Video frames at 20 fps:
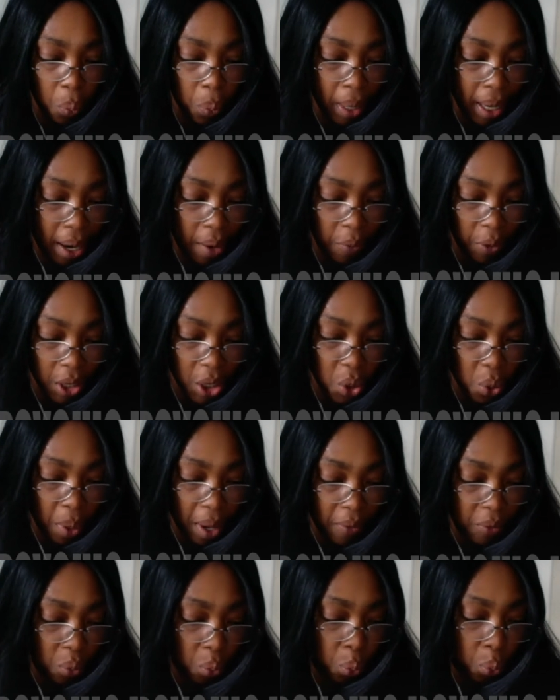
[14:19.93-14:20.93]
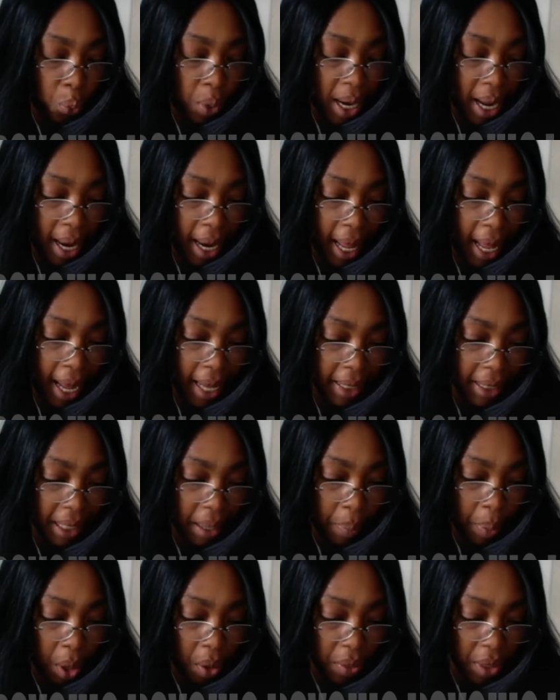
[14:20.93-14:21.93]
Whatever you have realized
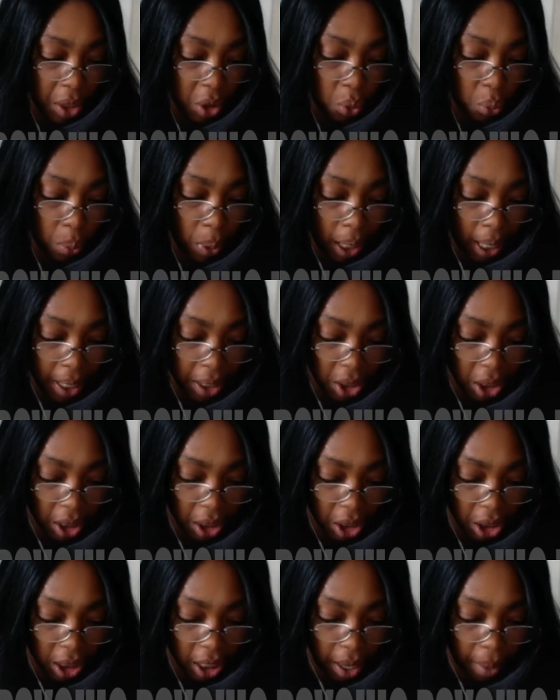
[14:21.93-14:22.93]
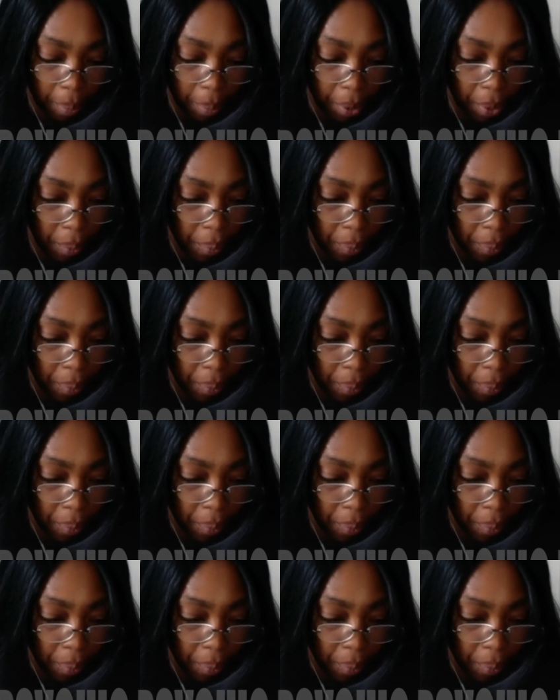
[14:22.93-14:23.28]
about this relationship,